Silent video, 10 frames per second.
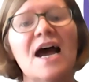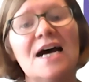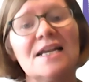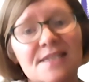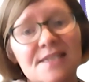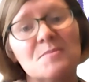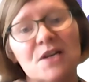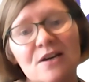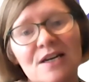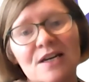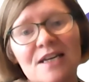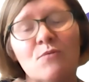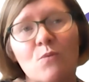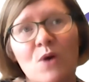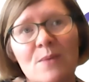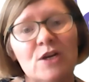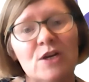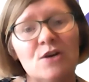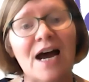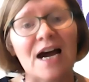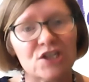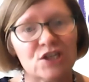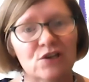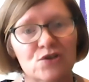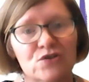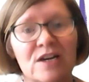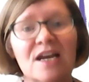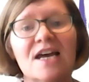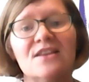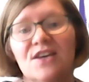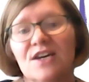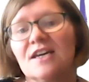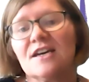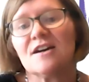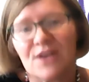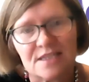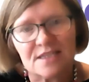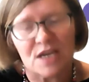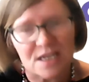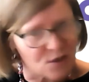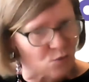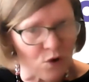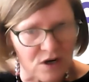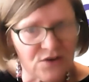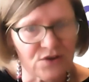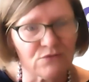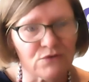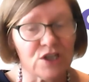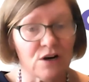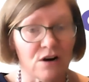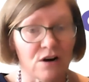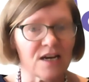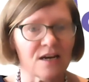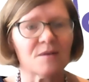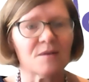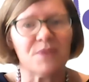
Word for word: And similarly, women who've had children thinking of is it is it worth returning?